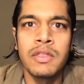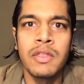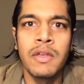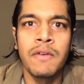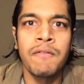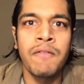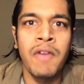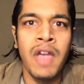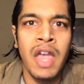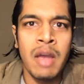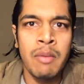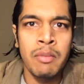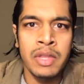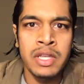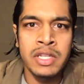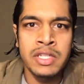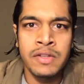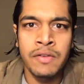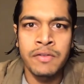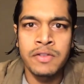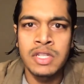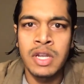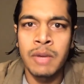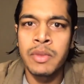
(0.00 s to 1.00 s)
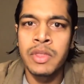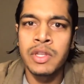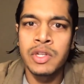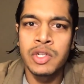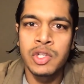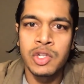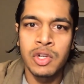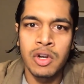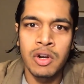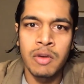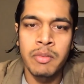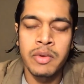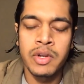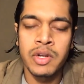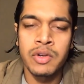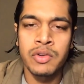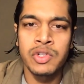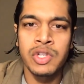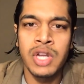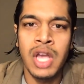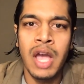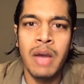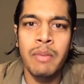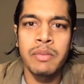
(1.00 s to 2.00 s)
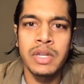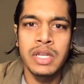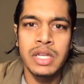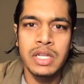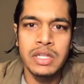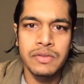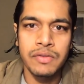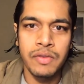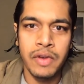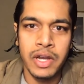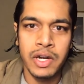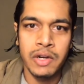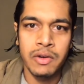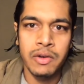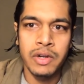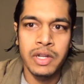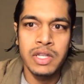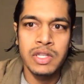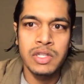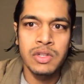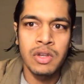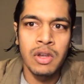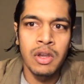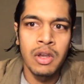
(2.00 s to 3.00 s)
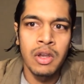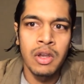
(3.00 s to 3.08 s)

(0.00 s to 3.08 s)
the families of some of the German or Japanese veterans,